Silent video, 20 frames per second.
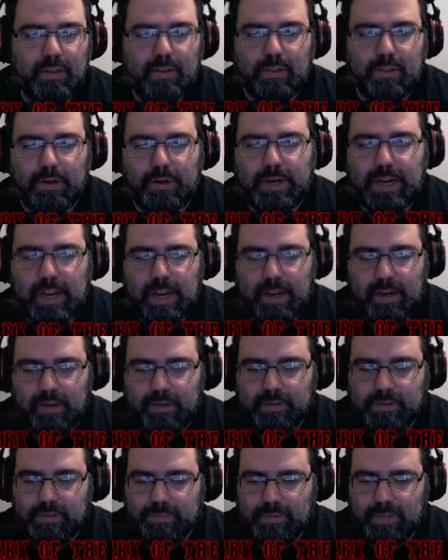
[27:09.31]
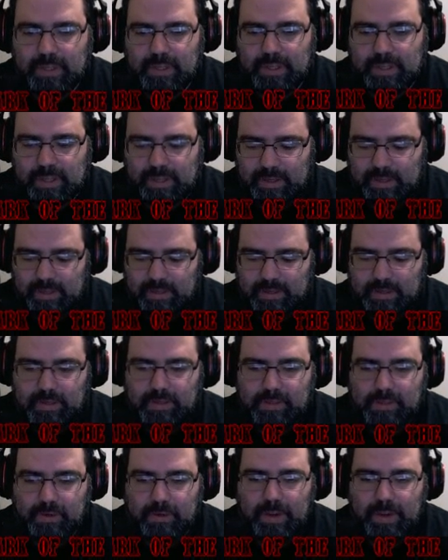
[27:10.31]
38, something like that.
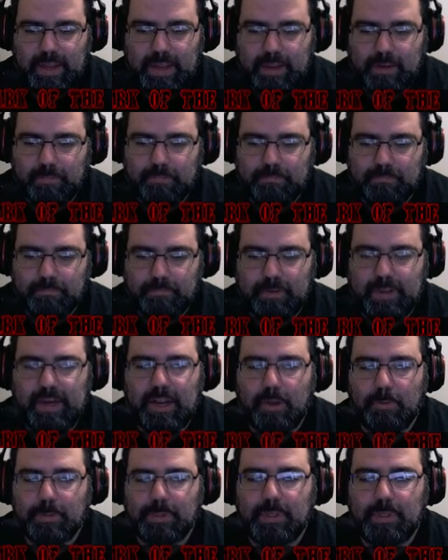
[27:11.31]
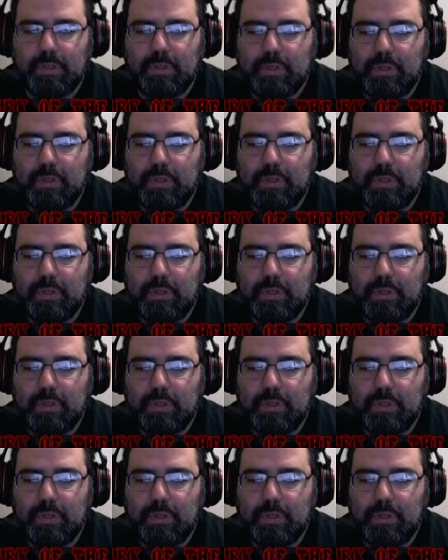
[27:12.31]
So yeah, it, it helps.